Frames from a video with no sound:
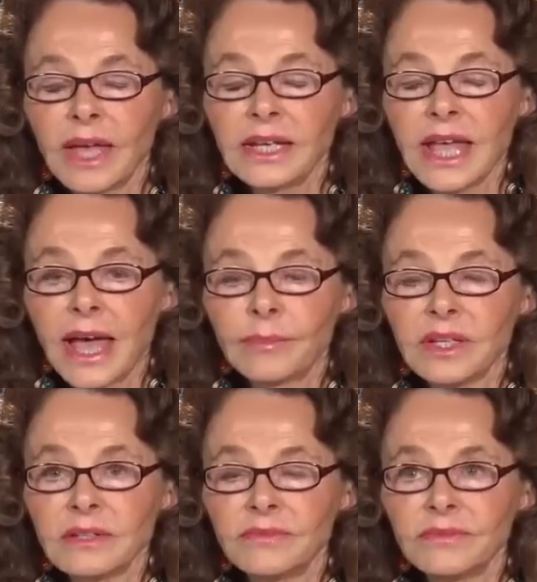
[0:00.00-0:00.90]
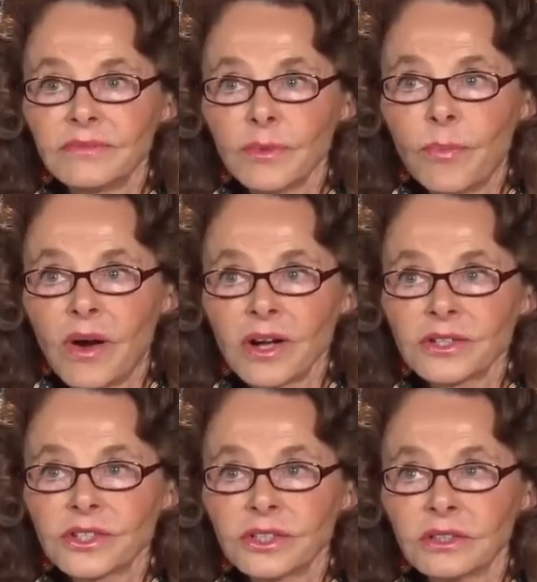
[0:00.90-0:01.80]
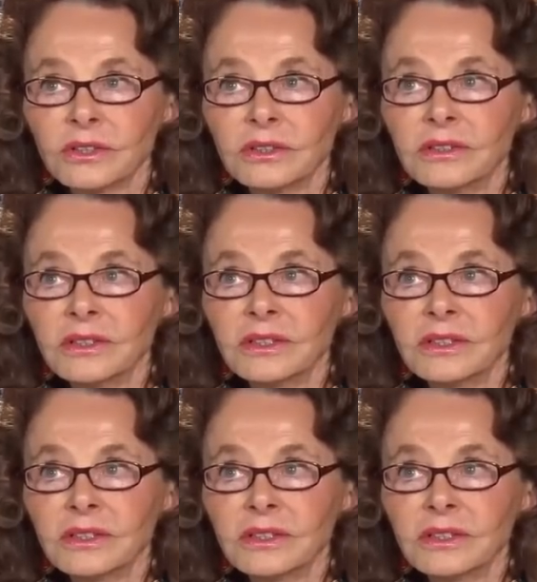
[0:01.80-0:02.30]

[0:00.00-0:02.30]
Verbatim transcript: Eddie Abbott for part two,